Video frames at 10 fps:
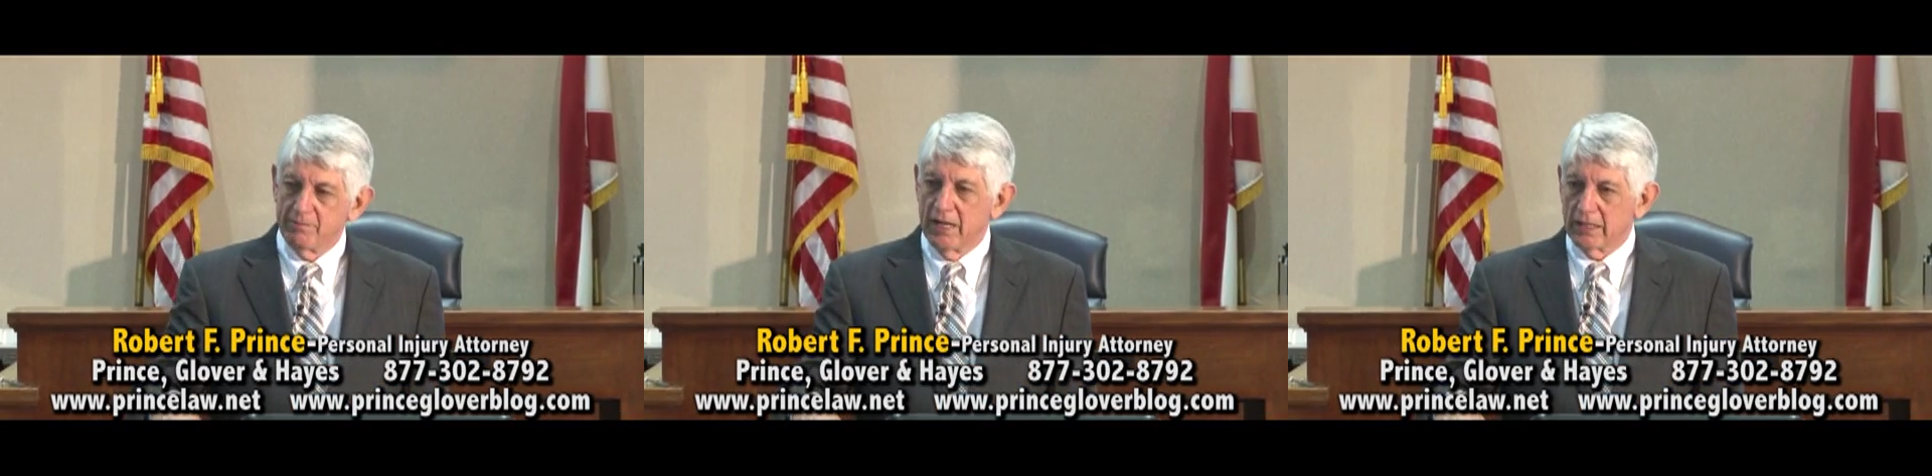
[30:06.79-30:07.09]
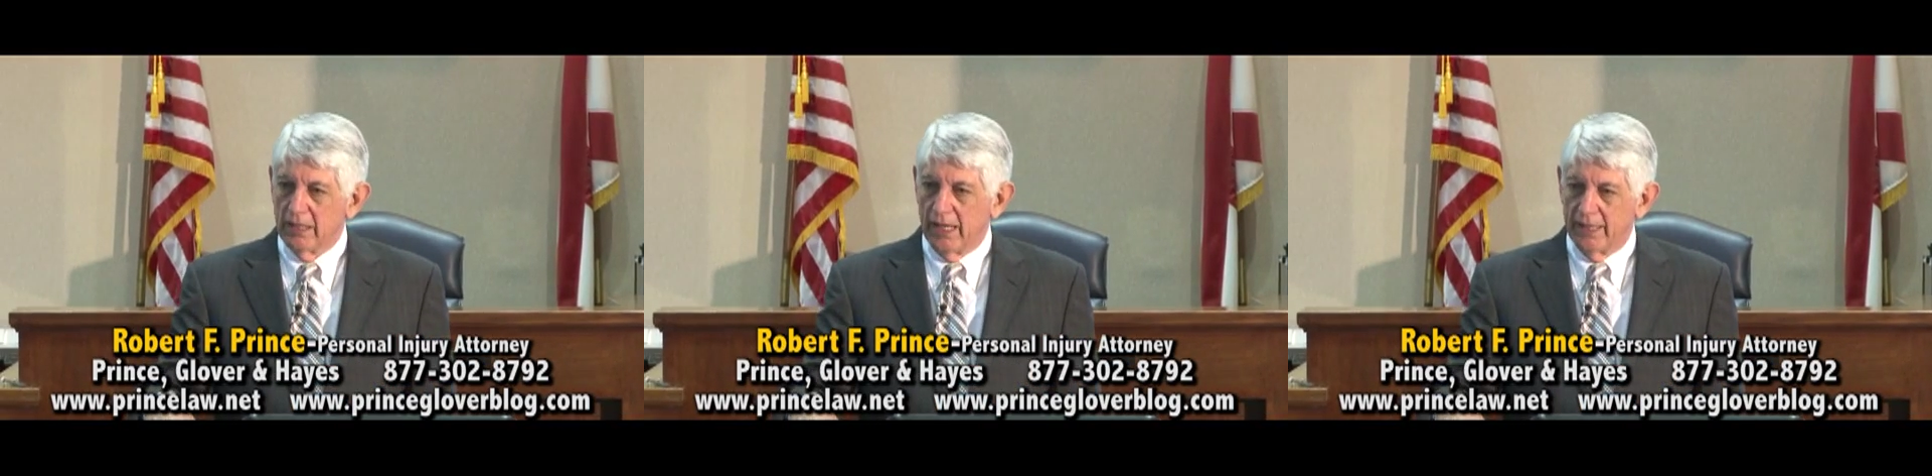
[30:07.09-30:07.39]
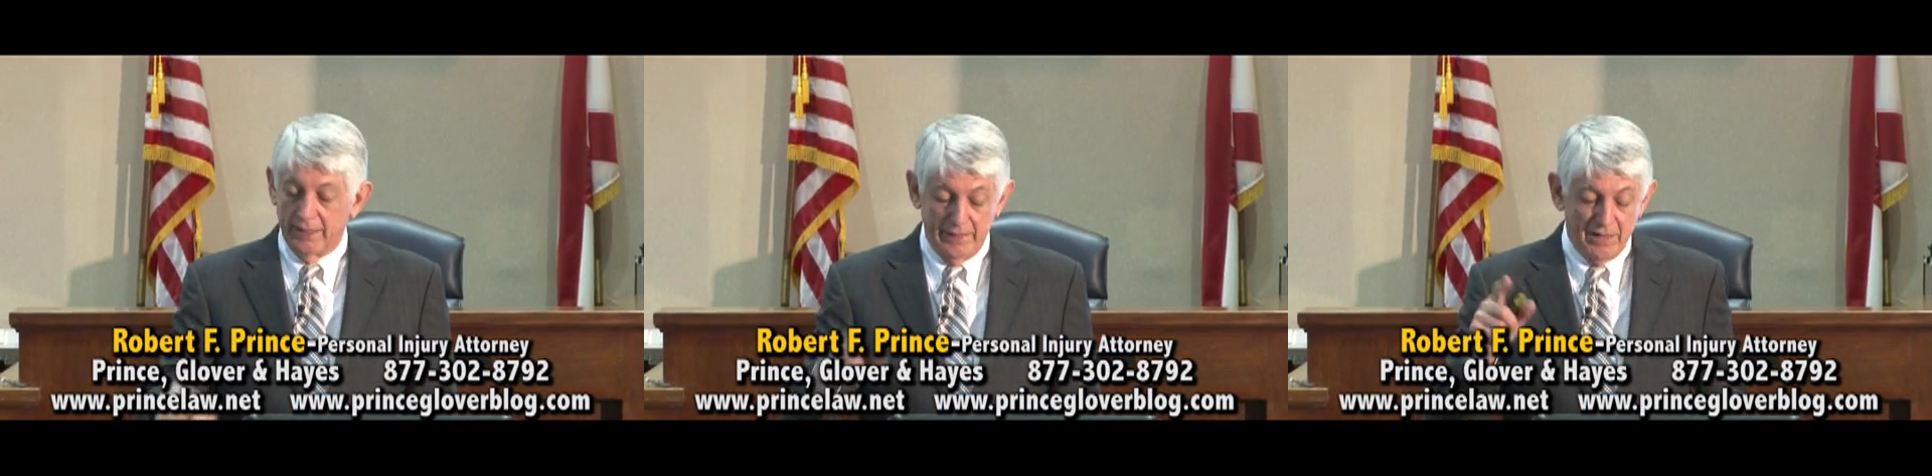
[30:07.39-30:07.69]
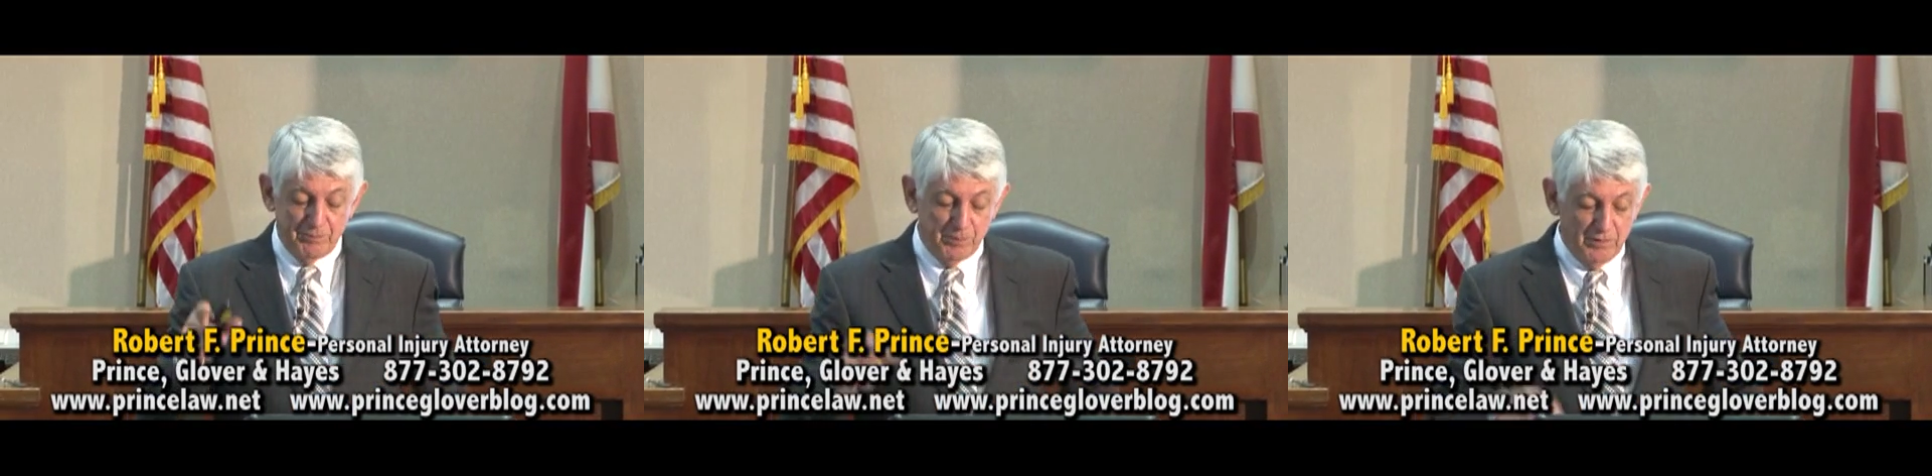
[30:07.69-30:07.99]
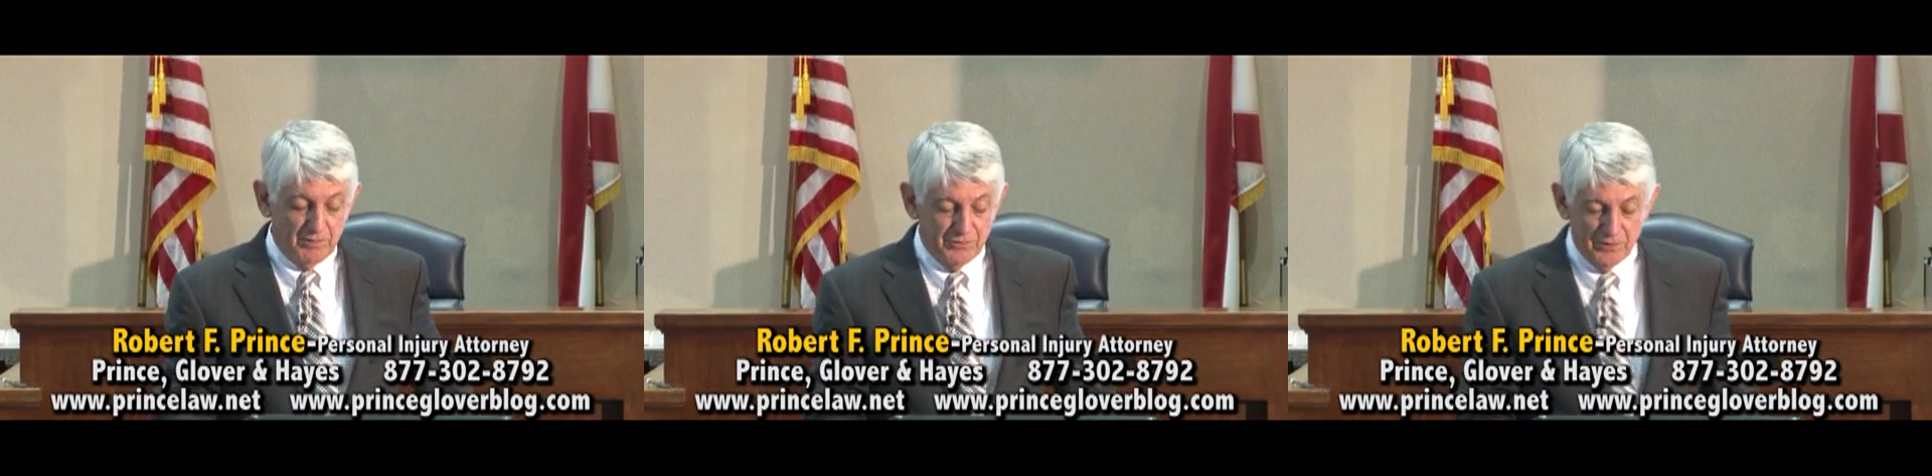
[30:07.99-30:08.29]
my client. And that's
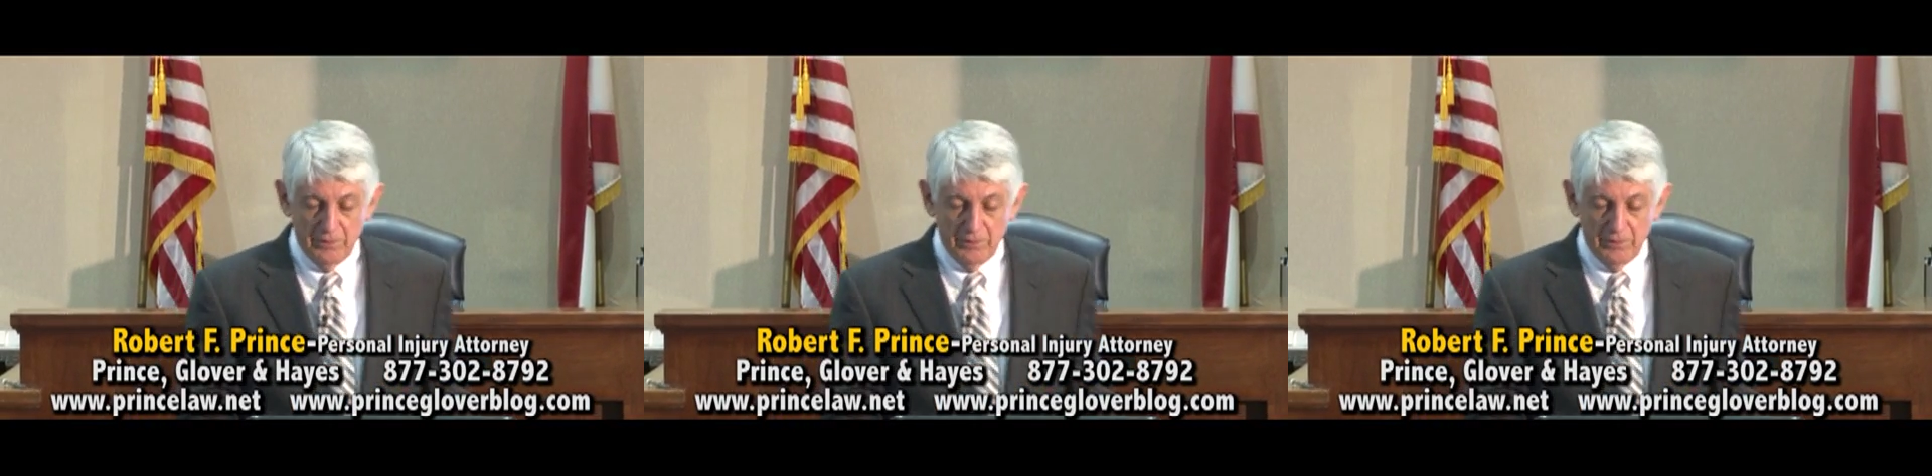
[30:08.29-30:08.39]
proven true.